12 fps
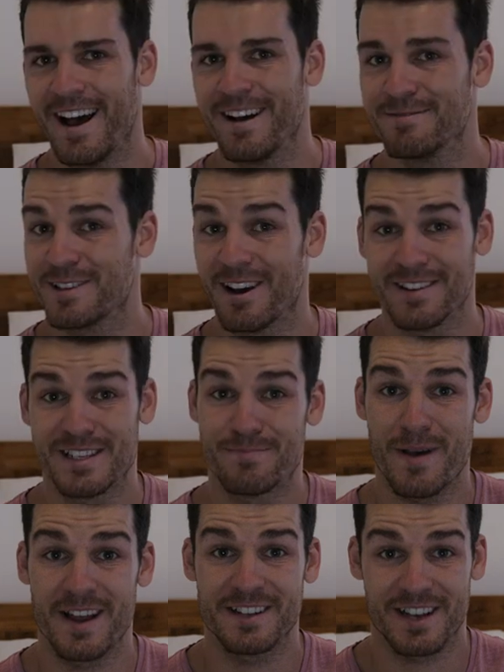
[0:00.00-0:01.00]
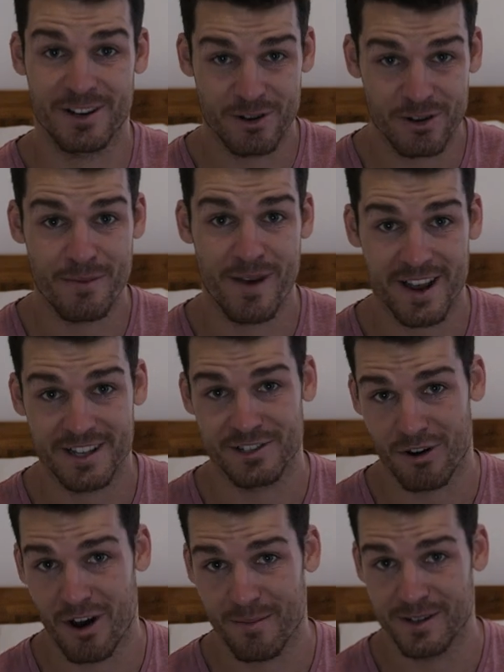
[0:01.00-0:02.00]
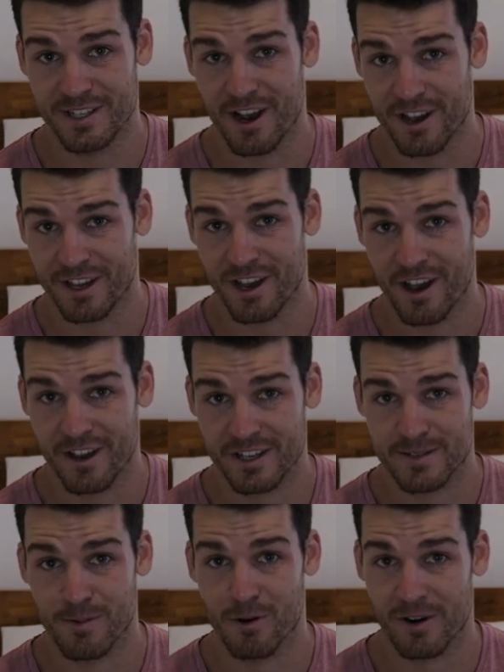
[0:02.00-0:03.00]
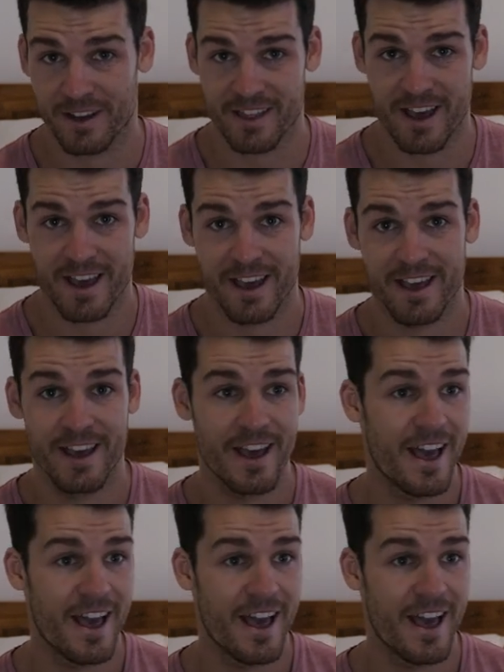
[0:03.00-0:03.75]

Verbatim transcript: um, so I spent a good amount of time in Tokyo exploring there.